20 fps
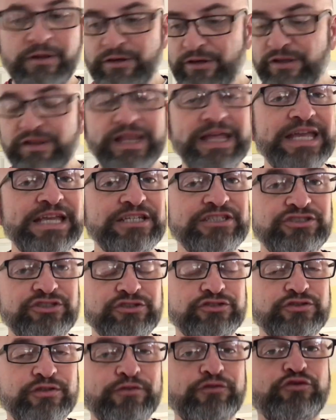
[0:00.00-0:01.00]
glaze to
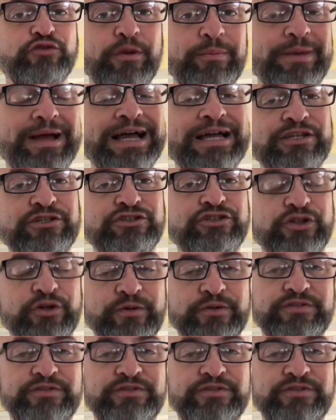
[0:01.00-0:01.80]
sort of drip onto.